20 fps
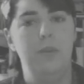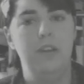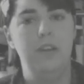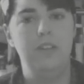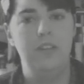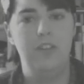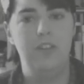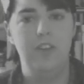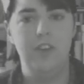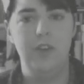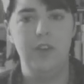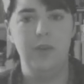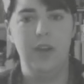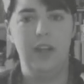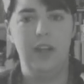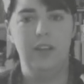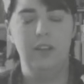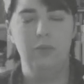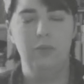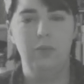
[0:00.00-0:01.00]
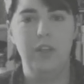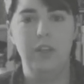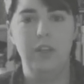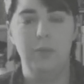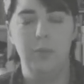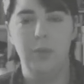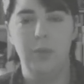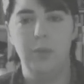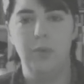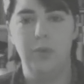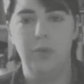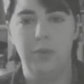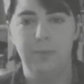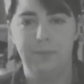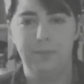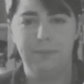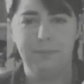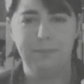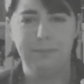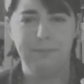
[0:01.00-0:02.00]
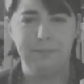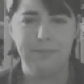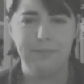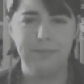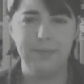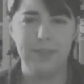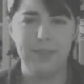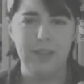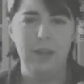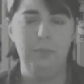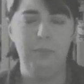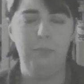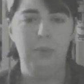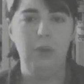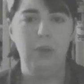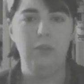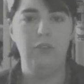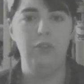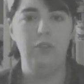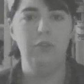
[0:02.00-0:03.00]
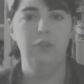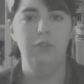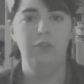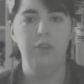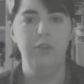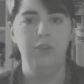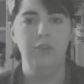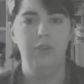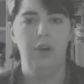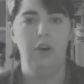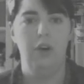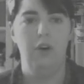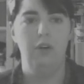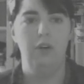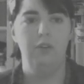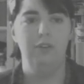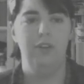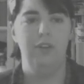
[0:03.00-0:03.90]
Institute and the Readables both do reviews of